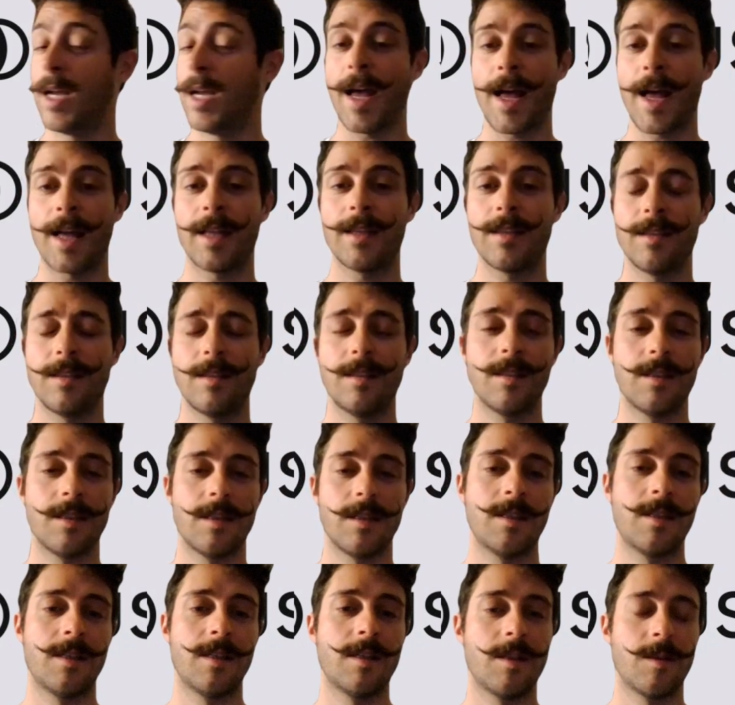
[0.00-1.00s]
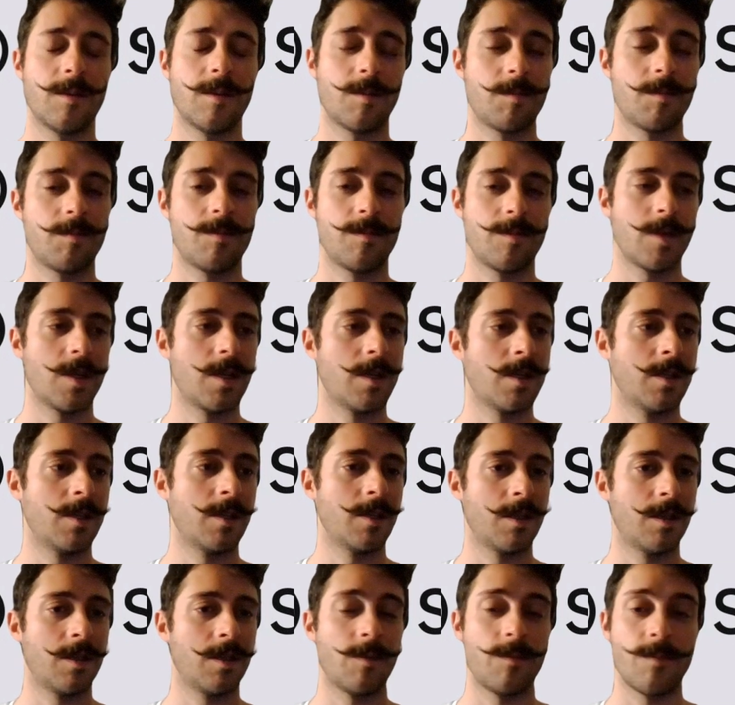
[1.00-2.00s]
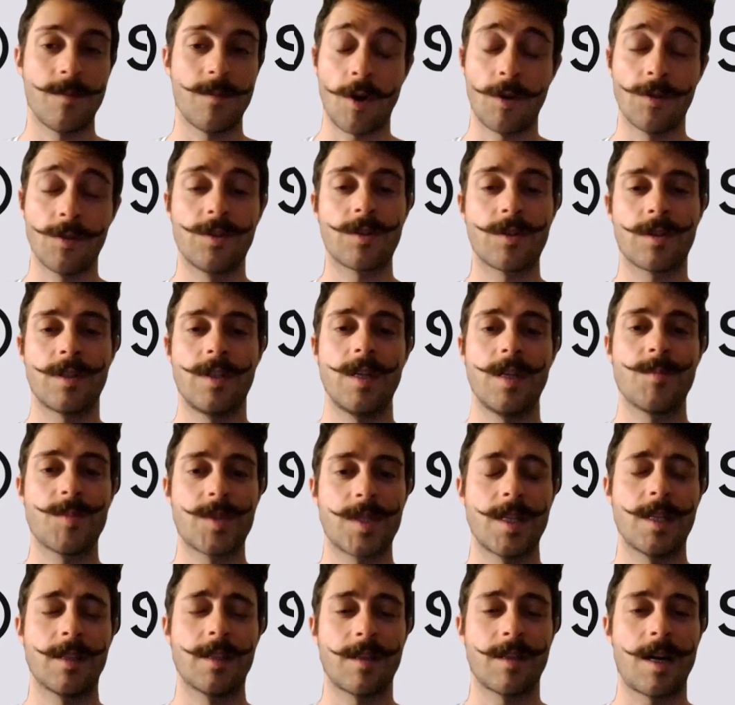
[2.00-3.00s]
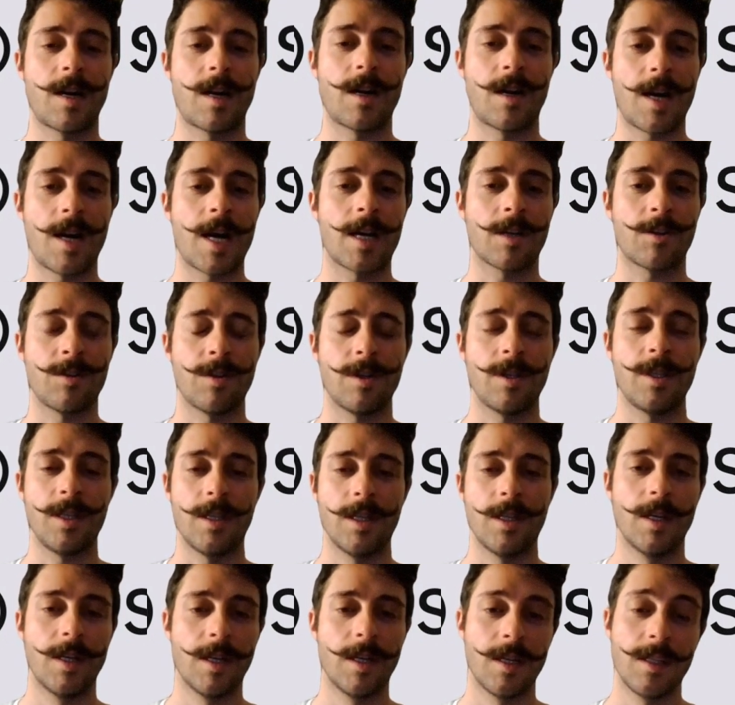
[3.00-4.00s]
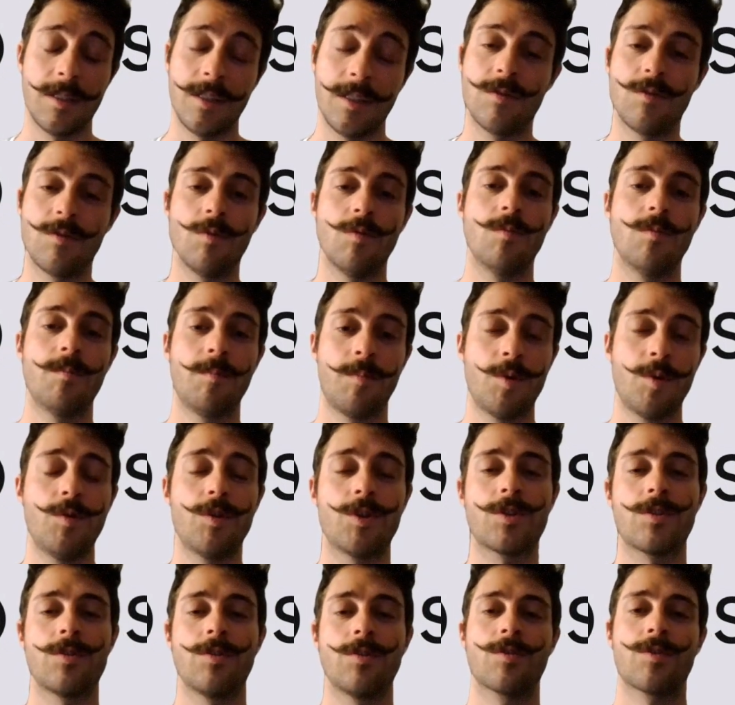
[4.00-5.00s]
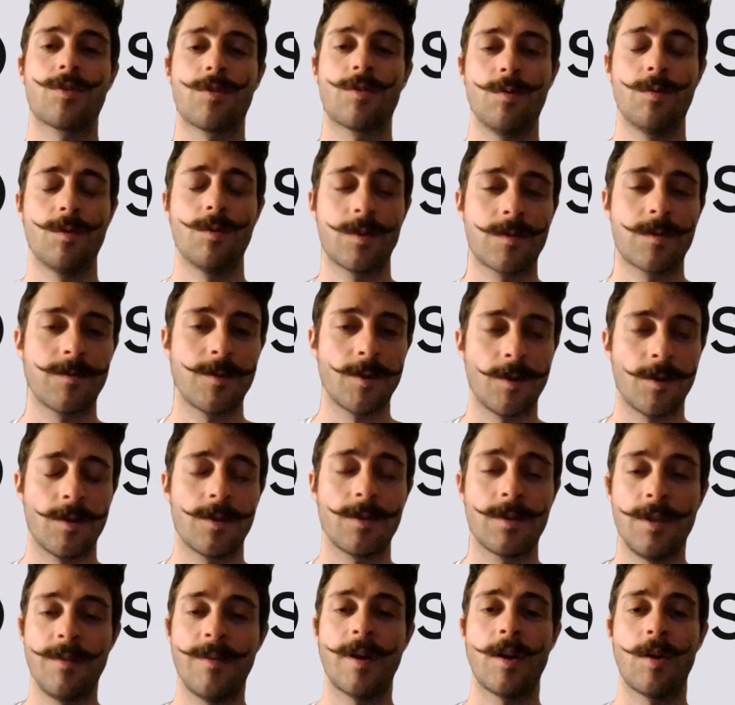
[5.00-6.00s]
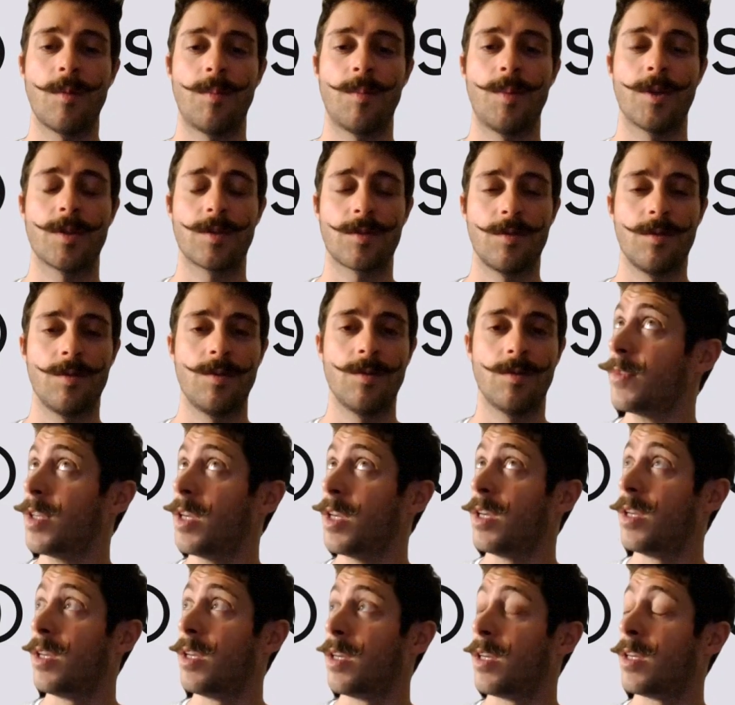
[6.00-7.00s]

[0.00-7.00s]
and other teams that are actually need to push those tools for developers to use.